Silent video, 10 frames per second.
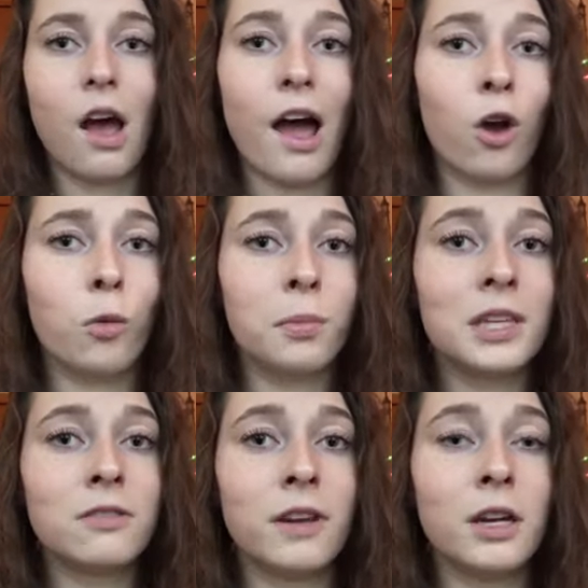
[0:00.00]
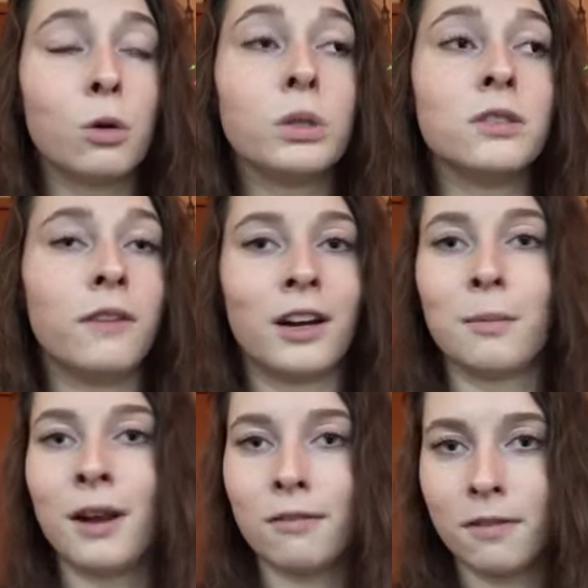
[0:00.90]
I hope this video was very
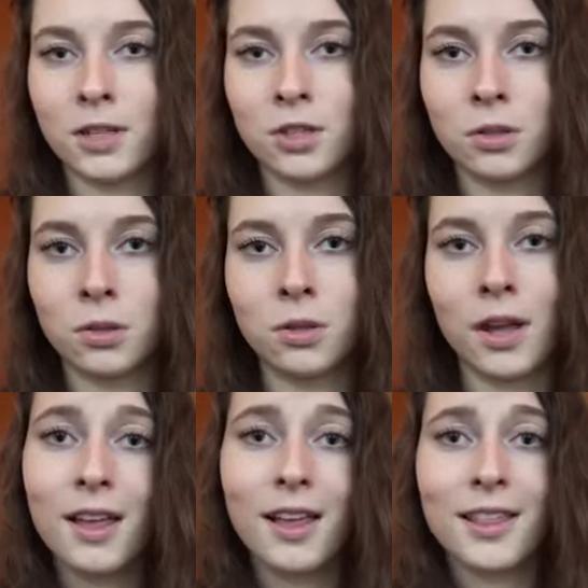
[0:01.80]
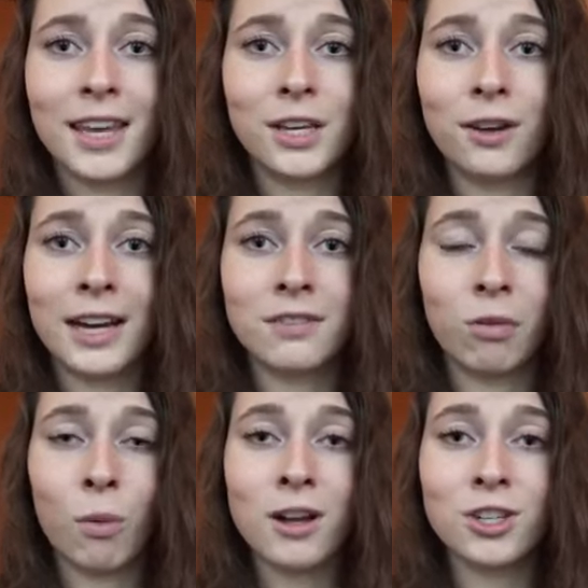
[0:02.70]
beneficial. Thank you guys
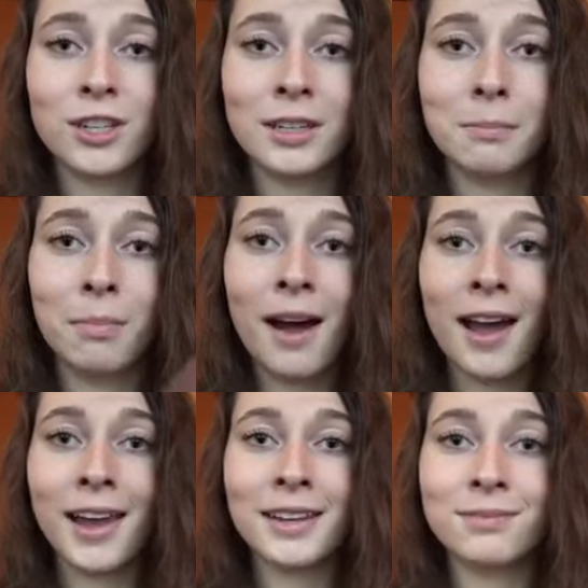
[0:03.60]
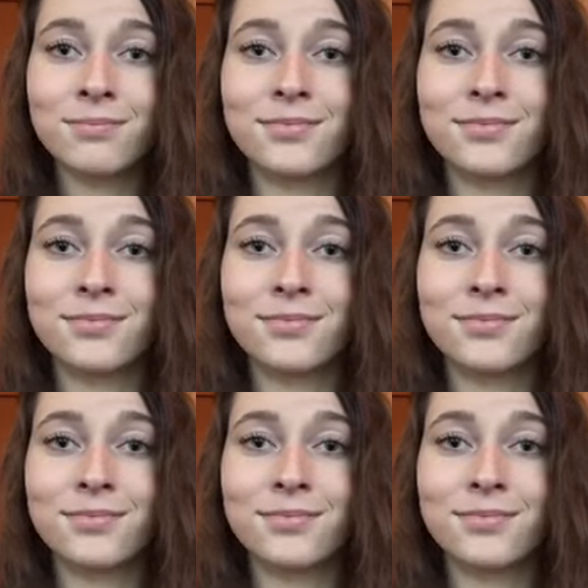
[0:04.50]
for watching. Bye!